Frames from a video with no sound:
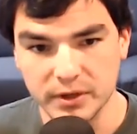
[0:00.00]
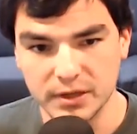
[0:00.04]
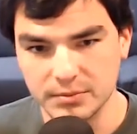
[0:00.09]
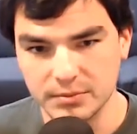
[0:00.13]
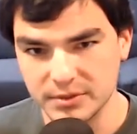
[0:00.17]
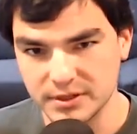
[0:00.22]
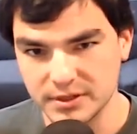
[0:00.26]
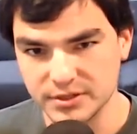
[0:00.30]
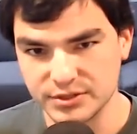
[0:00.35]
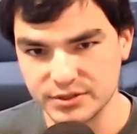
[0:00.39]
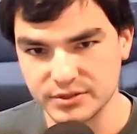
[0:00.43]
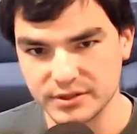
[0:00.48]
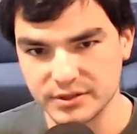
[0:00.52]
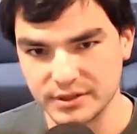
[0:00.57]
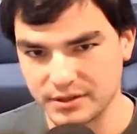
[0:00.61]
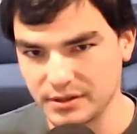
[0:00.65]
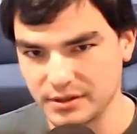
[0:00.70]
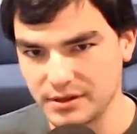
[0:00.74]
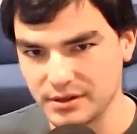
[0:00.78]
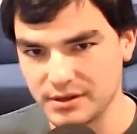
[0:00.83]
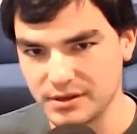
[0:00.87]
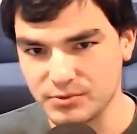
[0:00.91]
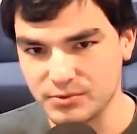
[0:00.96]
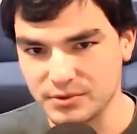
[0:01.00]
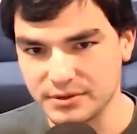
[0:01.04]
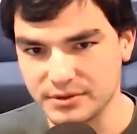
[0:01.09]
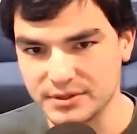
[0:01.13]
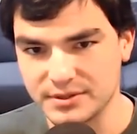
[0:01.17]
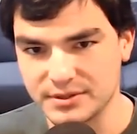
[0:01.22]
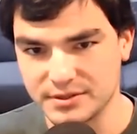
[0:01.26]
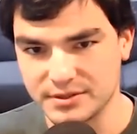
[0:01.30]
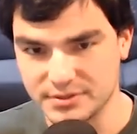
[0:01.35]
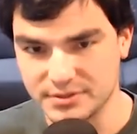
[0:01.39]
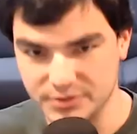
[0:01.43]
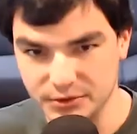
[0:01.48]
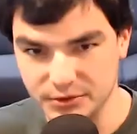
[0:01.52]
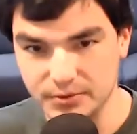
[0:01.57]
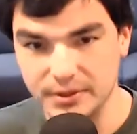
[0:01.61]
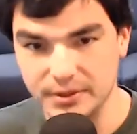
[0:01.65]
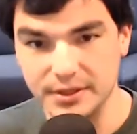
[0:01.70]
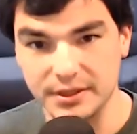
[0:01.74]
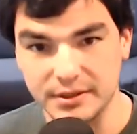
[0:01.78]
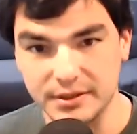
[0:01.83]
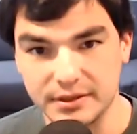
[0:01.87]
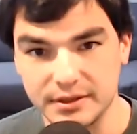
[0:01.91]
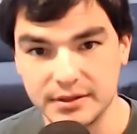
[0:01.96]
Because you're like, well, this is
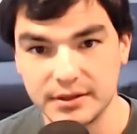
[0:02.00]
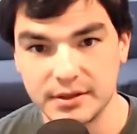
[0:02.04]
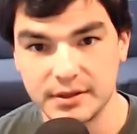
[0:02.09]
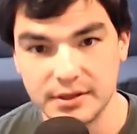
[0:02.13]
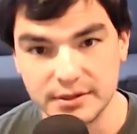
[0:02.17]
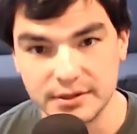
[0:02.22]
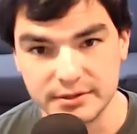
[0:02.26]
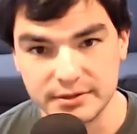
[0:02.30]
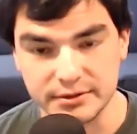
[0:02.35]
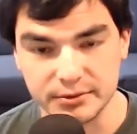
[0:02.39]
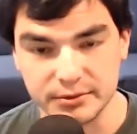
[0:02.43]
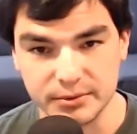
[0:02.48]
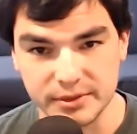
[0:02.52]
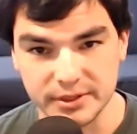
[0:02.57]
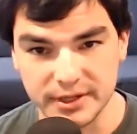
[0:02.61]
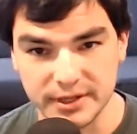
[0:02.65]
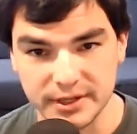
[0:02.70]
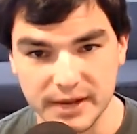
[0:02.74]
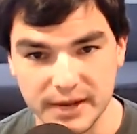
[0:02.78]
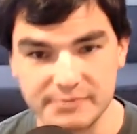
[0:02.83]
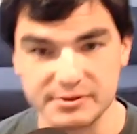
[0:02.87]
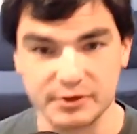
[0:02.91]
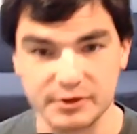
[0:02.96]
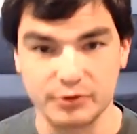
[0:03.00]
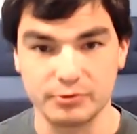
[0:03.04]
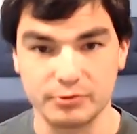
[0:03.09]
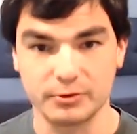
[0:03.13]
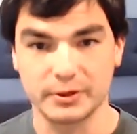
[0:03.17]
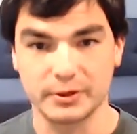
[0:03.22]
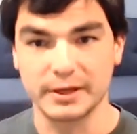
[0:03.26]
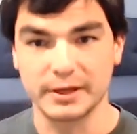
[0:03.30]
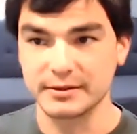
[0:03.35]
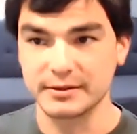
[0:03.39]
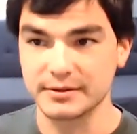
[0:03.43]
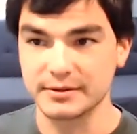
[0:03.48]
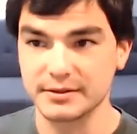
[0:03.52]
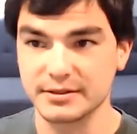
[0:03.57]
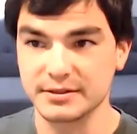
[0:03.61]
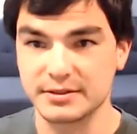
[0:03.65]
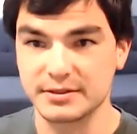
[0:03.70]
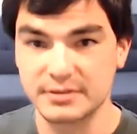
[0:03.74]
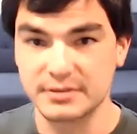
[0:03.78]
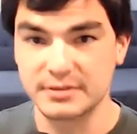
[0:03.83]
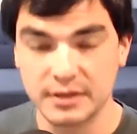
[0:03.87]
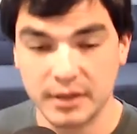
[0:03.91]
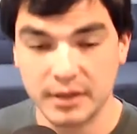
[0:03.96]
unique, so we're gonna have to create
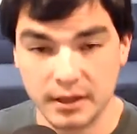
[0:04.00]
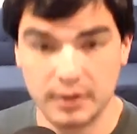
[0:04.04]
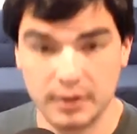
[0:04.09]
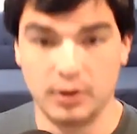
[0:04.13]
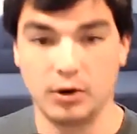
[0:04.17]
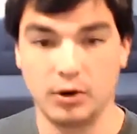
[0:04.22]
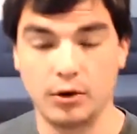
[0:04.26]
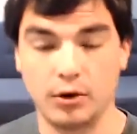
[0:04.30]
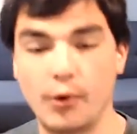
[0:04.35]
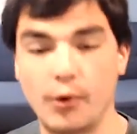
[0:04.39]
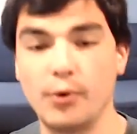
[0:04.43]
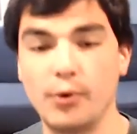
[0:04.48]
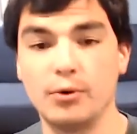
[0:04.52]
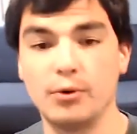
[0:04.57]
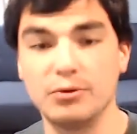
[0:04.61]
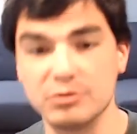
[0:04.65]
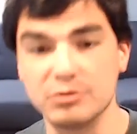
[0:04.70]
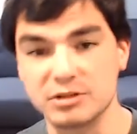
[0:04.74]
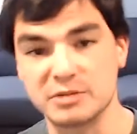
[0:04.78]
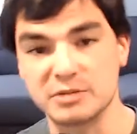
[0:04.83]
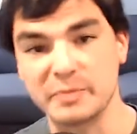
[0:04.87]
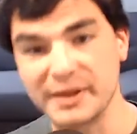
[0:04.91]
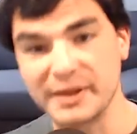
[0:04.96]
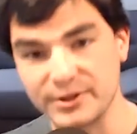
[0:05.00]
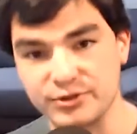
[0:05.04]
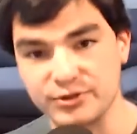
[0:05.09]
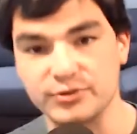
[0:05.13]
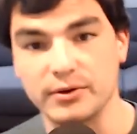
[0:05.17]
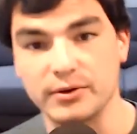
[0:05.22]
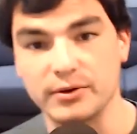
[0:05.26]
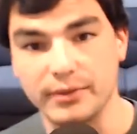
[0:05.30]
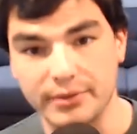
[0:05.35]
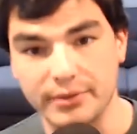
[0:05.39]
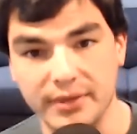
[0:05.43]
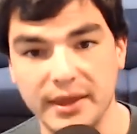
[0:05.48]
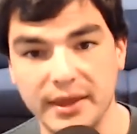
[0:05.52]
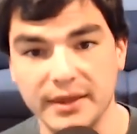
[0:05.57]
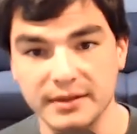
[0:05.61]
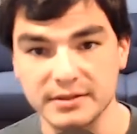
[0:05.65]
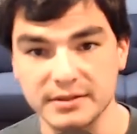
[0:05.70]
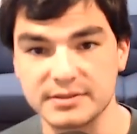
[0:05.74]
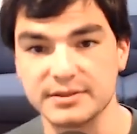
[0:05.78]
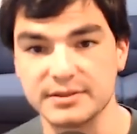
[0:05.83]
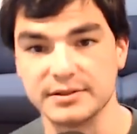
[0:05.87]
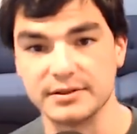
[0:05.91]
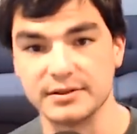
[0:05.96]
this whole special thing
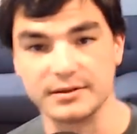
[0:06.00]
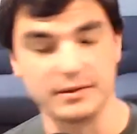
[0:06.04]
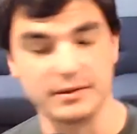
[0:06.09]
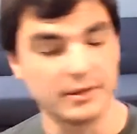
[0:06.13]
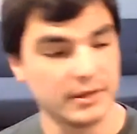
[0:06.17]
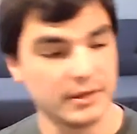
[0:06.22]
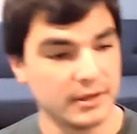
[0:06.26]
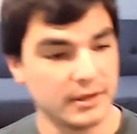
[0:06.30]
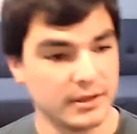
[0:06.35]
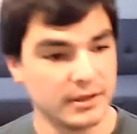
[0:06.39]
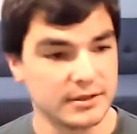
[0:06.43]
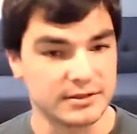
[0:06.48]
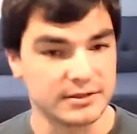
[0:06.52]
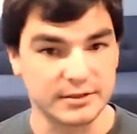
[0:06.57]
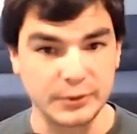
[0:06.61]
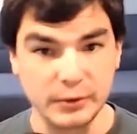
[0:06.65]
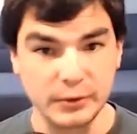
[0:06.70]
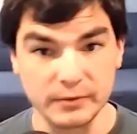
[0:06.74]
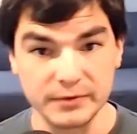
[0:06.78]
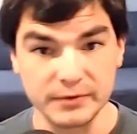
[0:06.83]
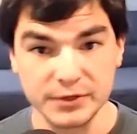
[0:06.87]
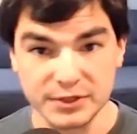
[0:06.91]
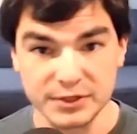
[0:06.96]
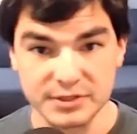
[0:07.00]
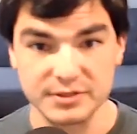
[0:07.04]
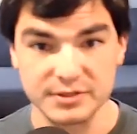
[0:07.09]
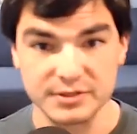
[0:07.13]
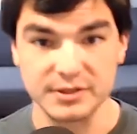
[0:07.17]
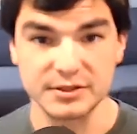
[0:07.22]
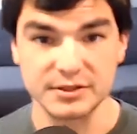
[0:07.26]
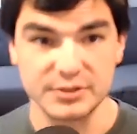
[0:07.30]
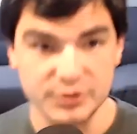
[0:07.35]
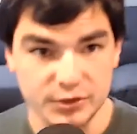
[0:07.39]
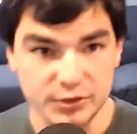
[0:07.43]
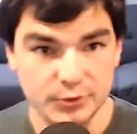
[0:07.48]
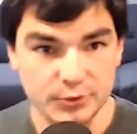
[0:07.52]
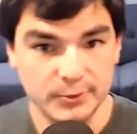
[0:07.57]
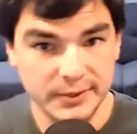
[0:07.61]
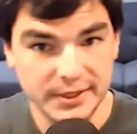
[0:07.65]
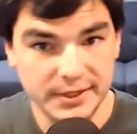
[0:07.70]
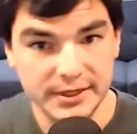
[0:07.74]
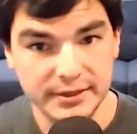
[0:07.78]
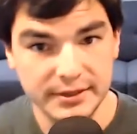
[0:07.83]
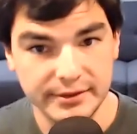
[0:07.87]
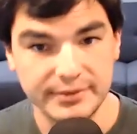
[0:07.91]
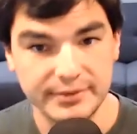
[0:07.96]
to service this
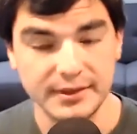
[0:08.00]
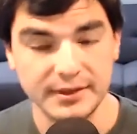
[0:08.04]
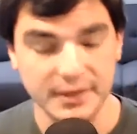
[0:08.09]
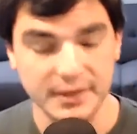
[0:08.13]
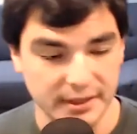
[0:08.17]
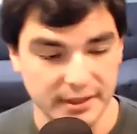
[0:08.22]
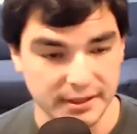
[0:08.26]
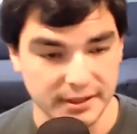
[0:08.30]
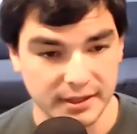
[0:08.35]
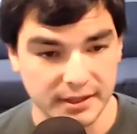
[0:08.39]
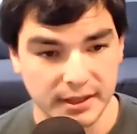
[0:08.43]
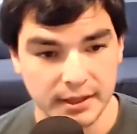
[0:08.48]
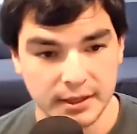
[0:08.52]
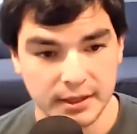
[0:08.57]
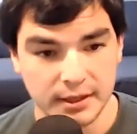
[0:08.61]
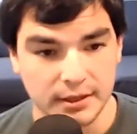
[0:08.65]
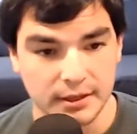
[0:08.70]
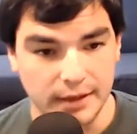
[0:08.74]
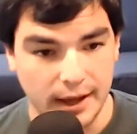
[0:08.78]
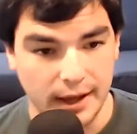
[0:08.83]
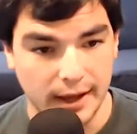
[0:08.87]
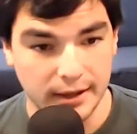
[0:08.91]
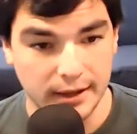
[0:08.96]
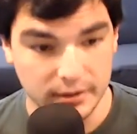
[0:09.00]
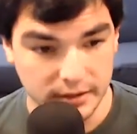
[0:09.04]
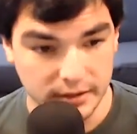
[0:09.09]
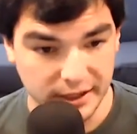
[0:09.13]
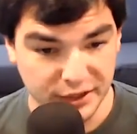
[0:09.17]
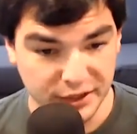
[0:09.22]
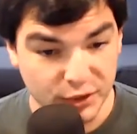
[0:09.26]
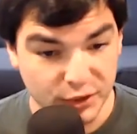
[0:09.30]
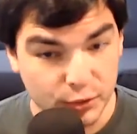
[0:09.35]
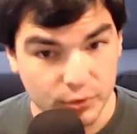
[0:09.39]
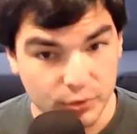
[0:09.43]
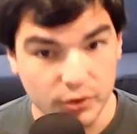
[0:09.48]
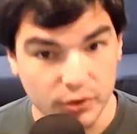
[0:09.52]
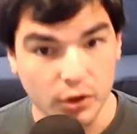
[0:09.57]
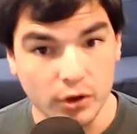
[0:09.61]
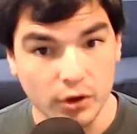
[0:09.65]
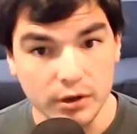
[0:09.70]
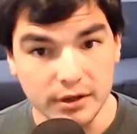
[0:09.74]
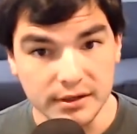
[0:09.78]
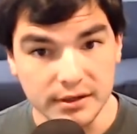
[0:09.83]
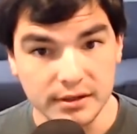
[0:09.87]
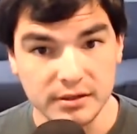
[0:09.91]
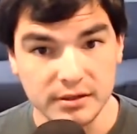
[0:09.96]
unique thing. And like you
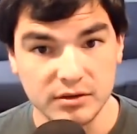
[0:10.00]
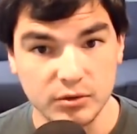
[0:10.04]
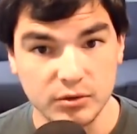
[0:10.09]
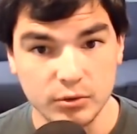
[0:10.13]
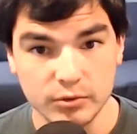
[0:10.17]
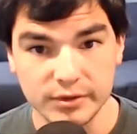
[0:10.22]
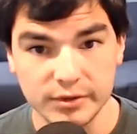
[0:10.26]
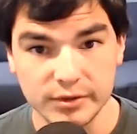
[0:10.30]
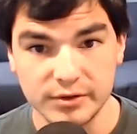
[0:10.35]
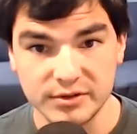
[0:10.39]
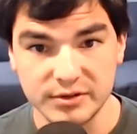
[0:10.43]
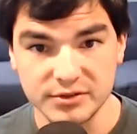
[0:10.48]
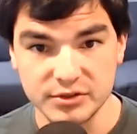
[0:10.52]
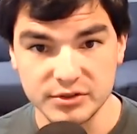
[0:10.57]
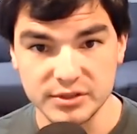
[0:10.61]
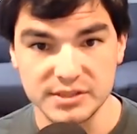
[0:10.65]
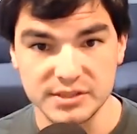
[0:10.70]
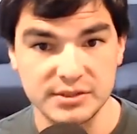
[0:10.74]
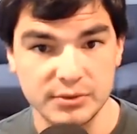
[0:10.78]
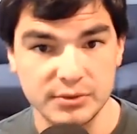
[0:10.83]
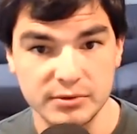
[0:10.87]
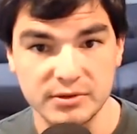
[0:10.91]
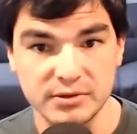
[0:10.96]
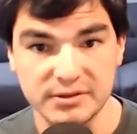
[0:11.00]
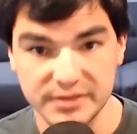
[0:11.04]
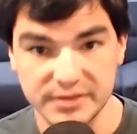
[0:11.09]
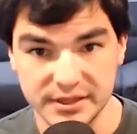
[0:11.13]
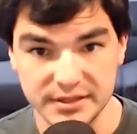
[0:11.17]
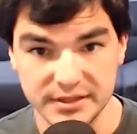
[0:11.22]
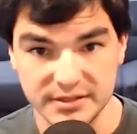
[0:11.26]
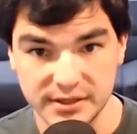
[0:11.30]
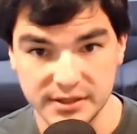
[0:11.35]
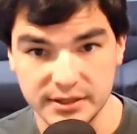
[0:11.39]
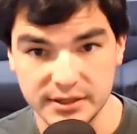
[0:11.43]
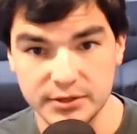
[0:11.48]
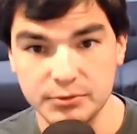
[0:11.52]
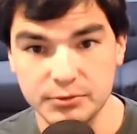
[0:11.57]
could, or you could just do the things that